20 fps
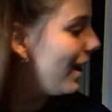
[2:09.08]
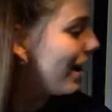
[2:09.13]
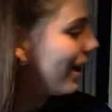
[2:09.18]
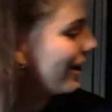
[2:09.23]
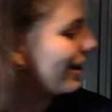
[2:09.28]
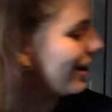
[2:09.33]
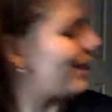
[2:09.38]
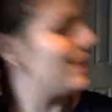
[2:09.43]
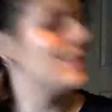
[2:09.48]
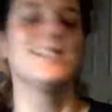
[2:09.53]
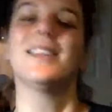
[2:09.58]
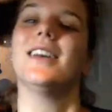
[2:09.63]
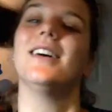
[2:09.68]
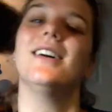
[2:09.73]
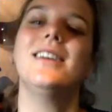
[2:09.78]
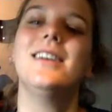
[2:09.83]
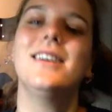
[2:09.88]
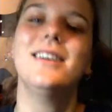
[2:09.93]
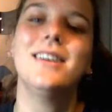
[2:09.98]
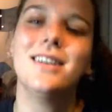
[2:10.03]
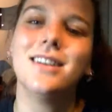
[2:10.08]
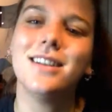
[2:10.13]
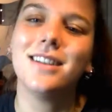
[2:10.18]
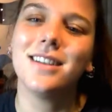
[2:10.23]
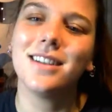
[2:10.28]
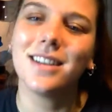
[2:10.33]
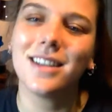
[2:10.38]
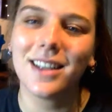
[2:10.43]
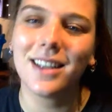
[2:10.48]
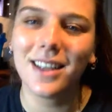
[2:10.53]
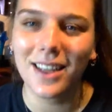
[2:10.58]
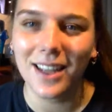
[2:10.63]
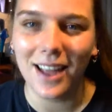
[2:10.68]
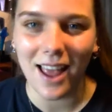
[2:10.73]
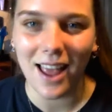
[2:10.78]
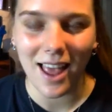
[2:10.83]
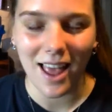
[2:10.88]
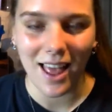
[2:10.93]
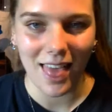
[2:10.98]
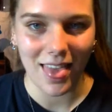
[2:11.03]
that. Okay, so
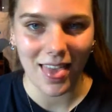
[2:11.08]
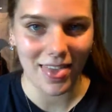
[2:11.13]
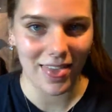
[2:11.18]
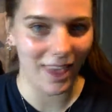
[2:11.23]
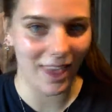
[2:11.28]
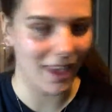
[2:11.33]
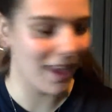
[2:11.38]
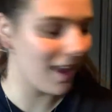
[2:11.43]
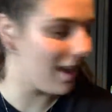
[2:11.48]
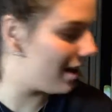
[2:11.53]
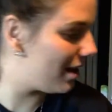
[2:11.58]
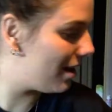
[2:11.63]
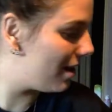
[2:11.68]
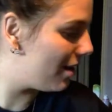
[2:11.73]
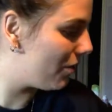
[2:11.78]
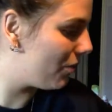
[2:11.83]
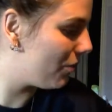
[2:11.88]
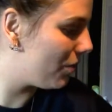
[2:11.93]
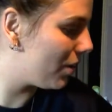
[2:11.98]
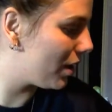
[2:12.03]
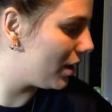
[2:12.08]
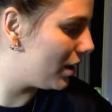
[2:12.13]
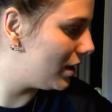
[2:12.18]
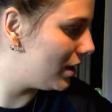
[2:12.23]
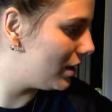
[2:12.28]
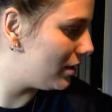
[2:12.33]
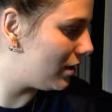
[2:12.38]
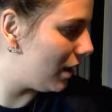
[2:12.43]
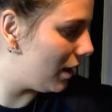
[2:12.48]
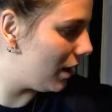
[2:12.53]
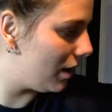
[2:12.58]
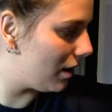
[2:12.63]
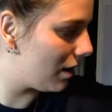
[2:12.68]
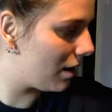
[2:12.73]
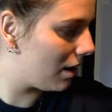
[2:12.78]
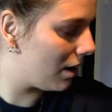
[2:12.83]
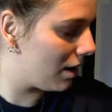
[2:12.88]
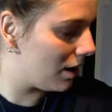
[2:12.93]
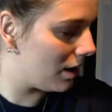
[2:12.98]
then we're gonna take